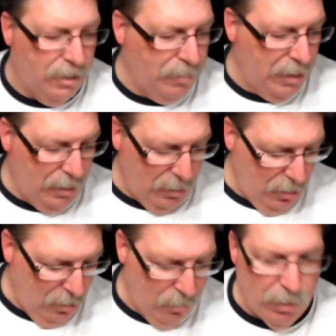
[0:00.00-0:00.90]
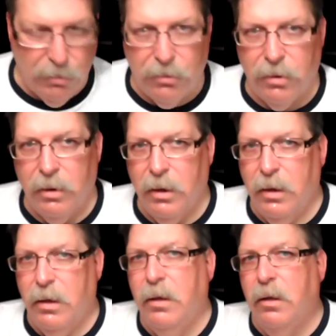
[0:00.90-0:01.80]
as I'm getting to know both
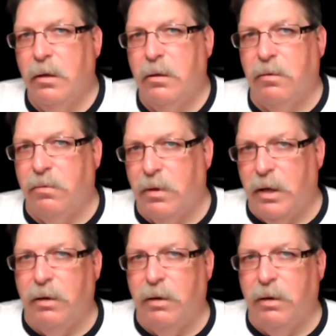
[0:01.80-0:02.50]
the